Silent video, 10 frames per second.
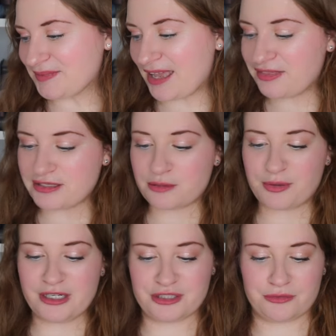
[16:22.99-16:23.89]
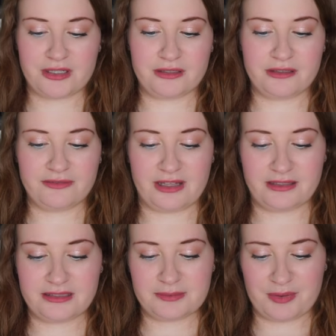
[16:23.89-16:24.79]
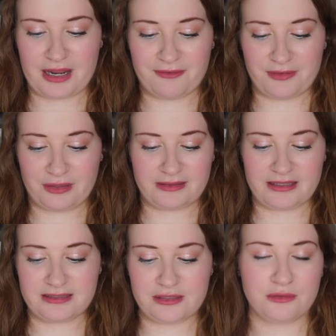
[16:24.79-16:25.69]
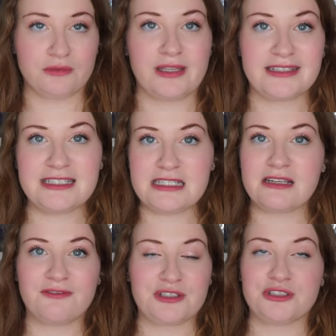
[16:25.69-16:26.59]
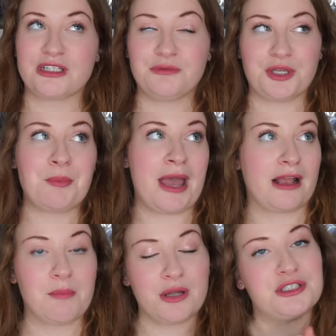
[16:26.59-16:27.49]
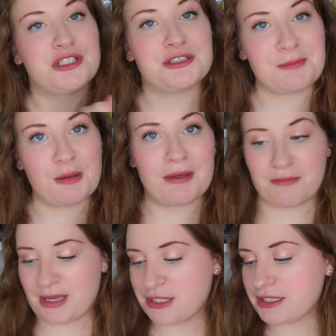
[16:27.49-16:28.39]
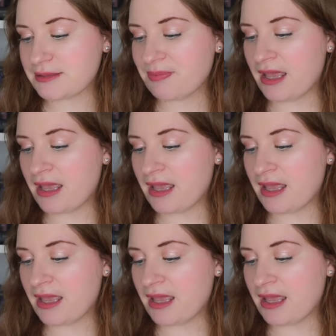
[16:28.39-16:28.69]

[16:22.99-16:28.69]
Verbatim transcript: And these are pretty short, they're novellas, but I feel like they still, like, T. Kingfisher can really pack a punch in a small amount of pages.